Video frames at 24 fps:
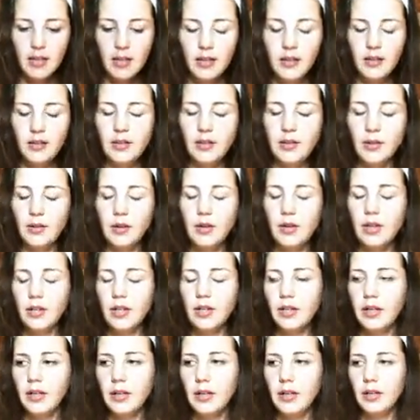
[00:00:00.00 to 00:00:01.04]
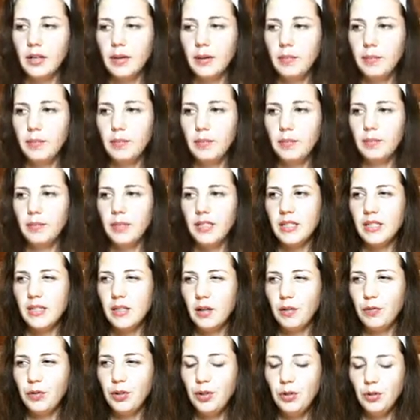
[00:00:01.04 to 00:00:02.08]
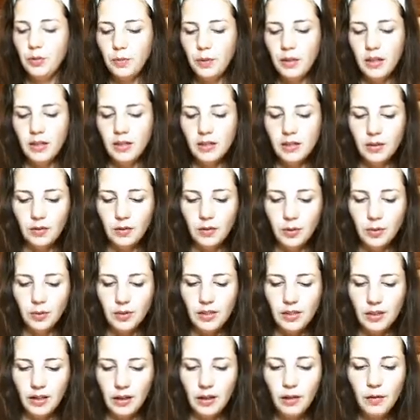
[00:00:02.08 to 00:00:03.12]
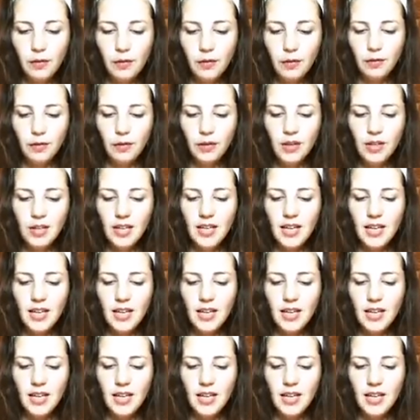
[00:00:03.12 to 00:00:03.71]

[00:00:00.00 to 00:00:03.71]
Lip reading: You're going to discover new parts of yourself.